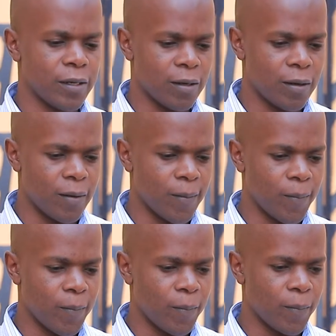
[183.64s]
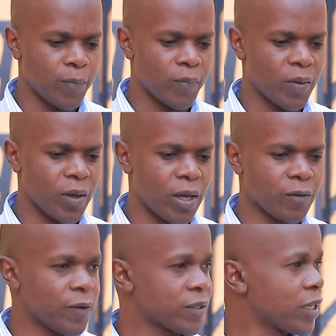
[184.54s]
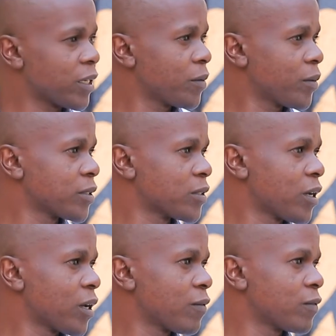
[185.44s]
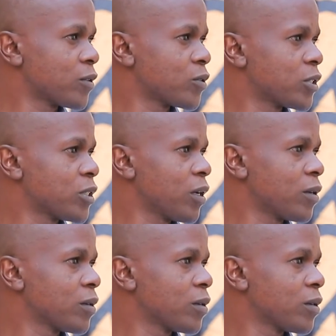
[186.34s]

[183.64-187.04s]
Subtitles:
at first I came as a volunteer.